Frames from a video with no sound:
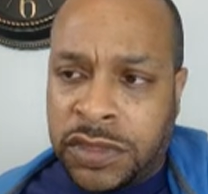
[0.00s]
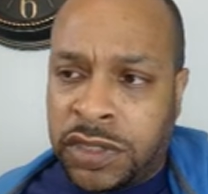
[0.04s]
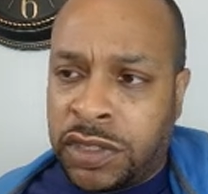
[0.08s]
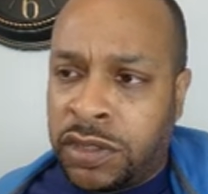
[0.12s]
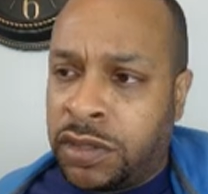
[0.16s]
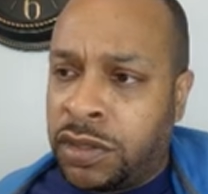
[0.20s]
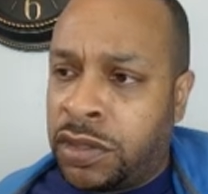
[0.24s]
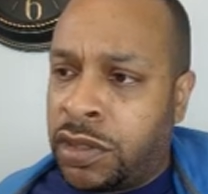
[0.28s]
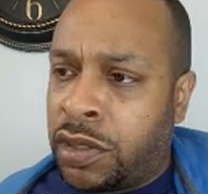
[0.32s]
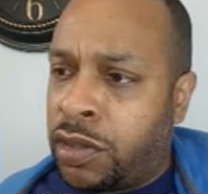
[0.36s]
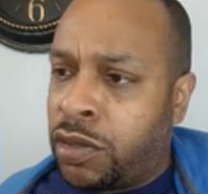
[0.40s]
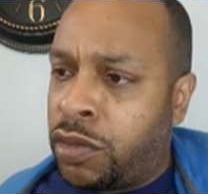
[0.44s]

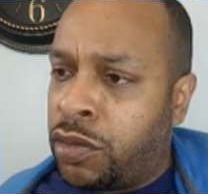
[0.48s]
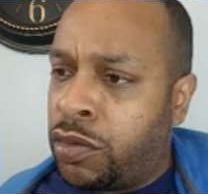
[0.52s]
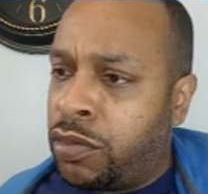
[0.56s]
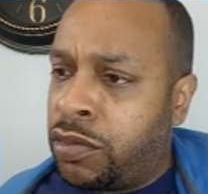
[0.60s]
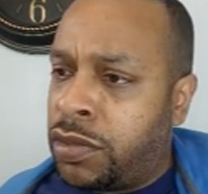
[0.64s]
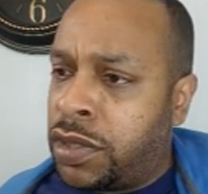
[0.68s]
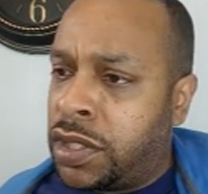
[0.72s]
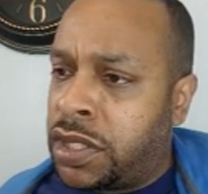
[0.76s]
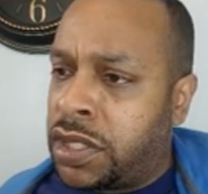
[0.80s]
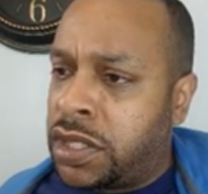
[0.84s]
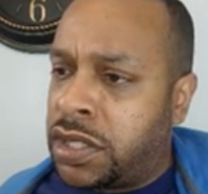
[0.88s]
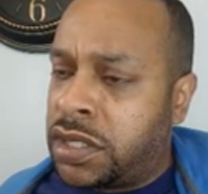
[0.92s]
you know
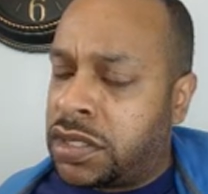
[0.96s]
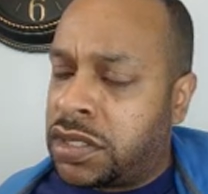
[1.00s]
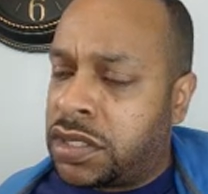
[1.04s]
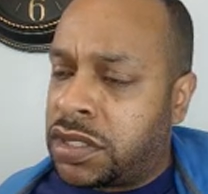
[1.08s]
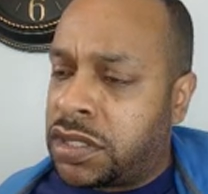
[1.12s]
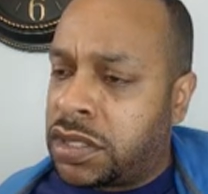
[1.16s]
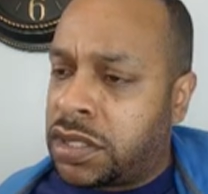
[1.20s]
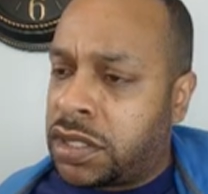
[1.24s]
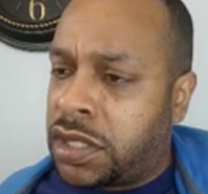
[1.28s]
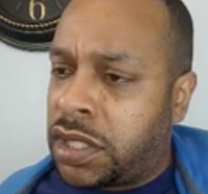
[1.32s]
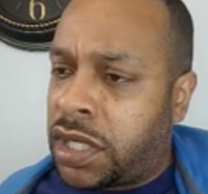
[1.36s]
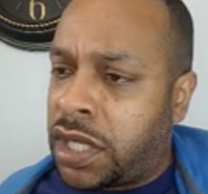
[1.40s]

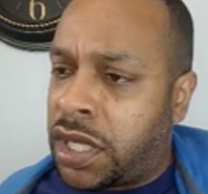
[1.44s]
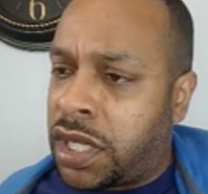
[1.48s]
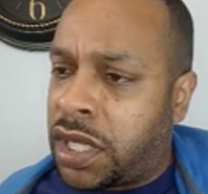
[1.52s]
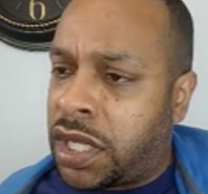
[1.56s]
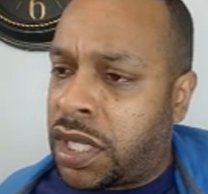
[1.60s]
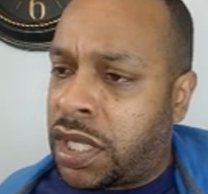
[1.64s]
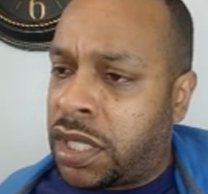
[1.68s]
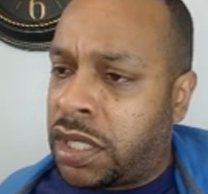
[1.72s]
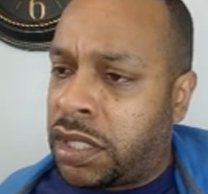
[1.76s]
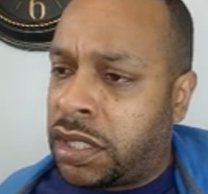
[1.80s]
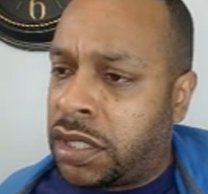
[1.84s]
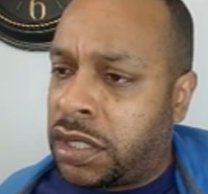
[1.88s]
what
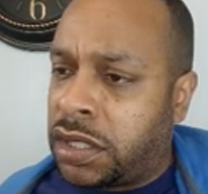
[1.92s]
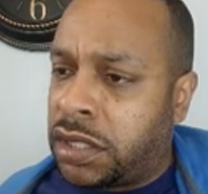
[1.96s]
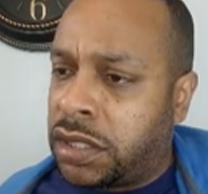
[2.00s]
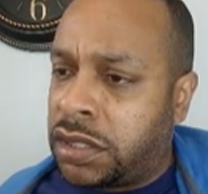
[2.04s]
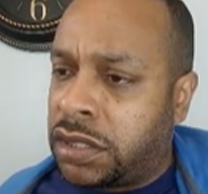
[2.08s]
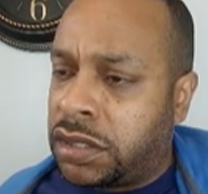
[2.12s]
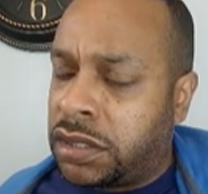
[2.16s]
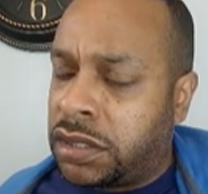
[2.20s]
I